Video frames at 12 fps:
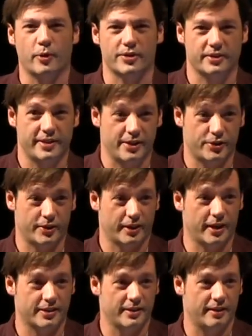presentation
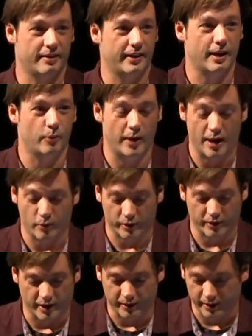because I think I went out
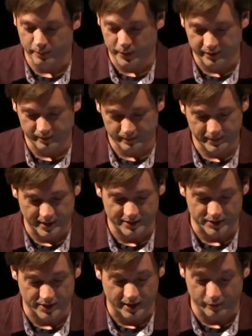with Duncan, but
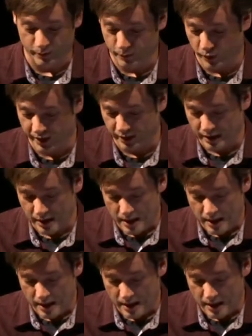that's aside from the point.